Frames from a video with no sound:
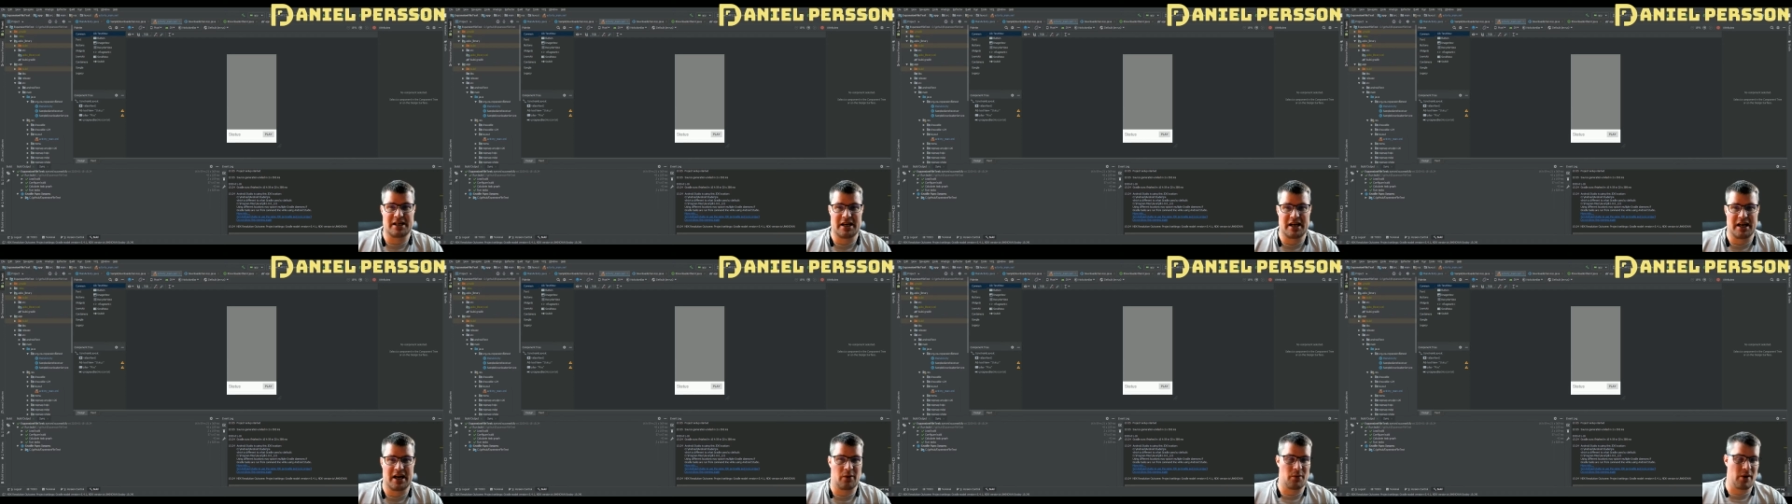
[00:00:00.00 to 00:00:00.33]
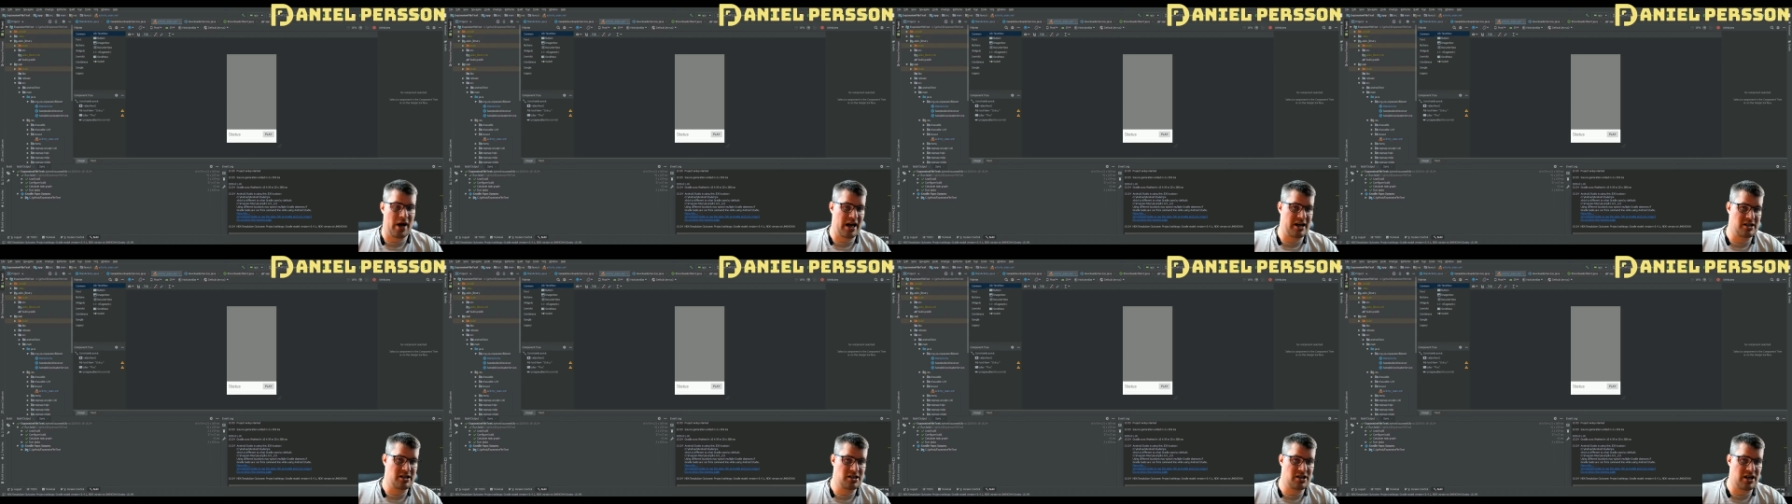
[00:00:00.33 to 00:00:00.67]
and we
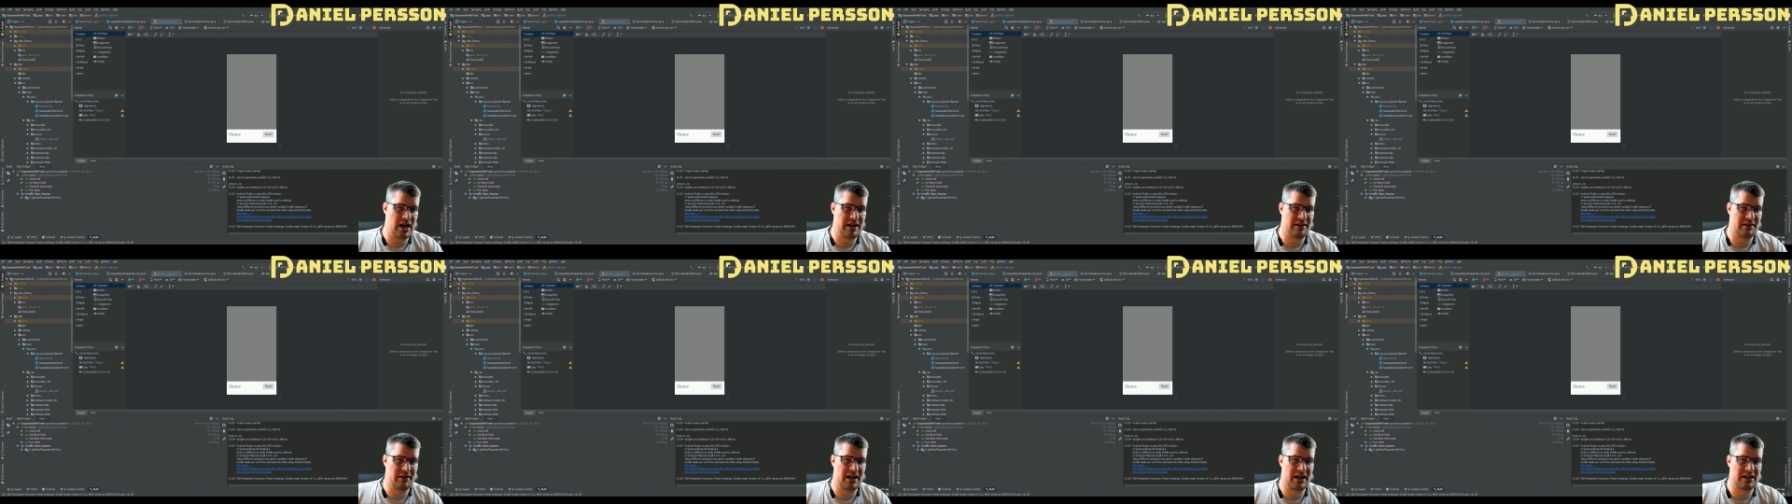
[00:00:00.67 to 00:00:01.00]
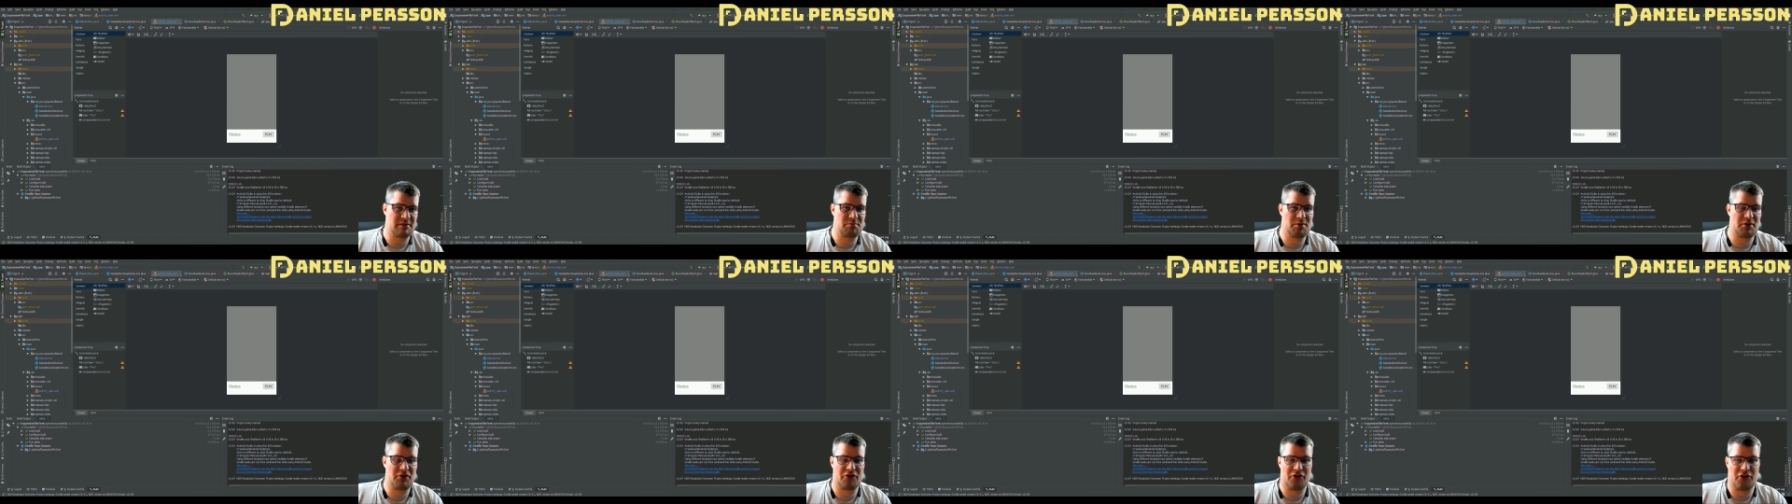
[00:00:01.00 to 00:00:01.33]
hadn't done that
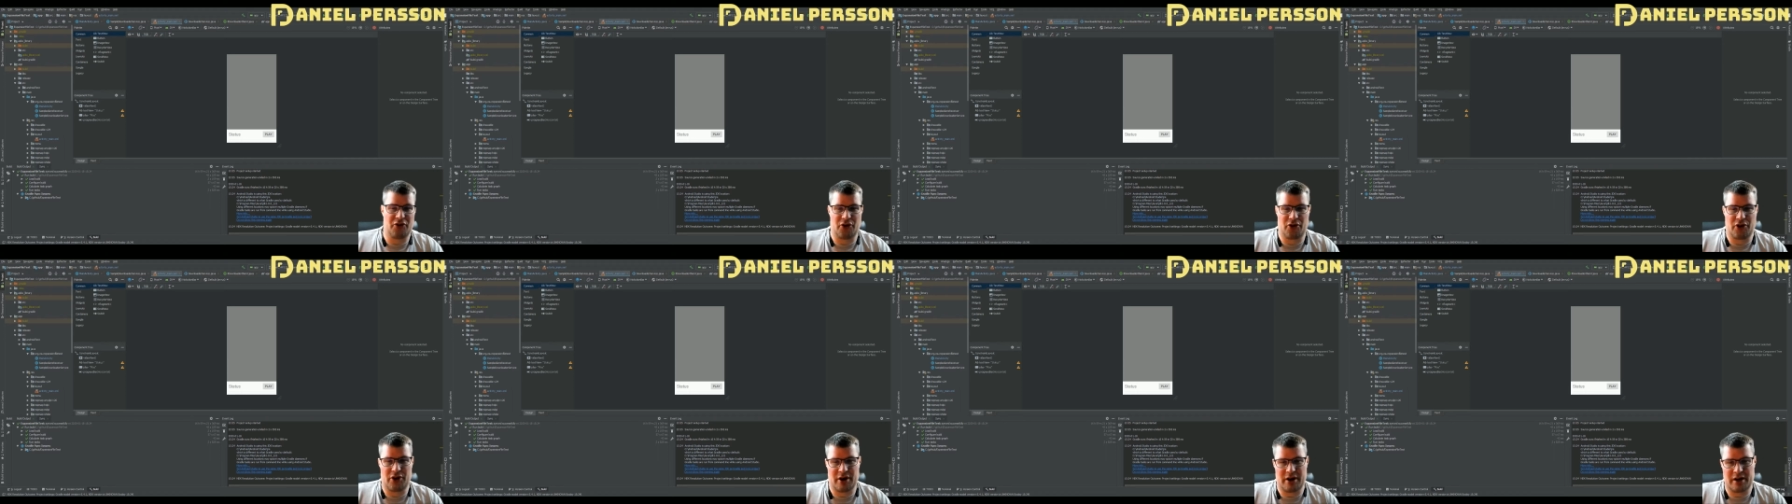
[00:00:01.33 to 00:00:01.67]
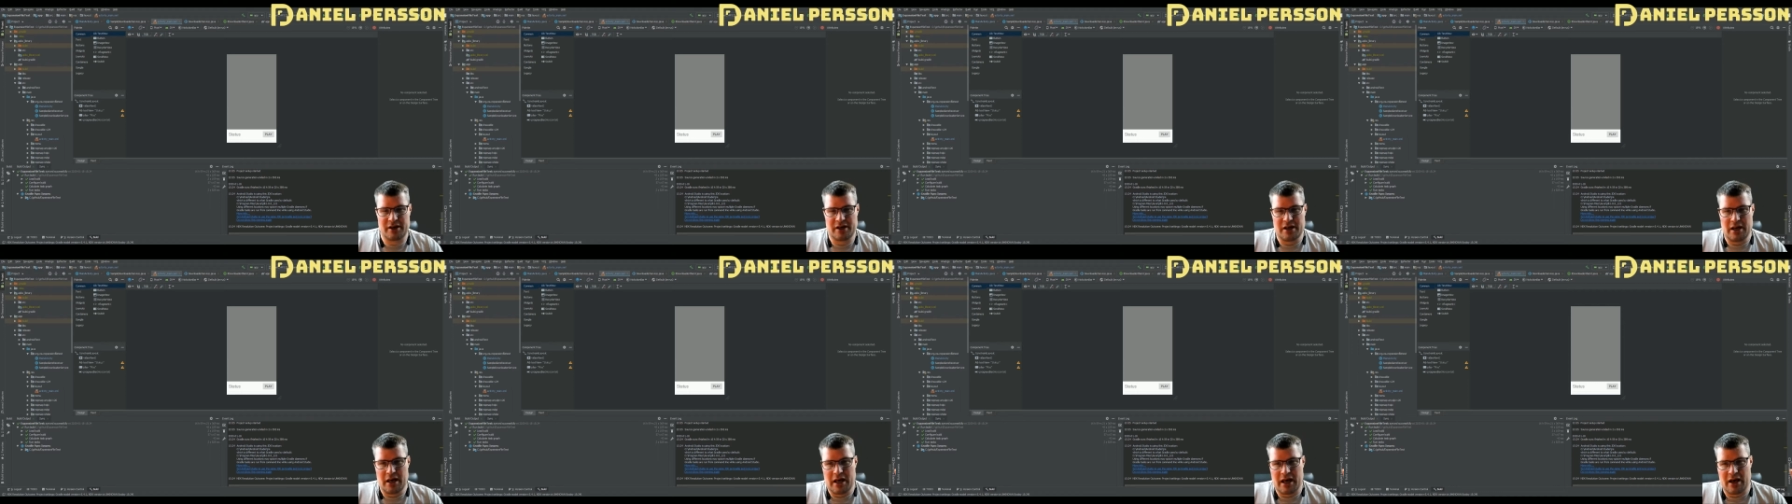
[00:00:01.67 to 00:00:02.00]
before